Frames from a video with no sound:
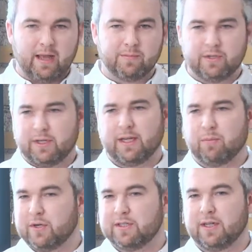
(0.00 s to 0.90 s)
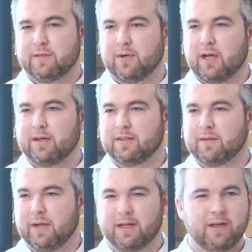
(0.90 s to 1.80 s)
So they can personalize products
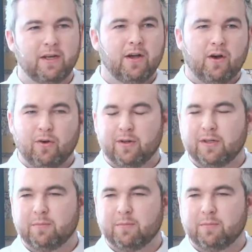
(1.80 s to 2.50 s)
and make all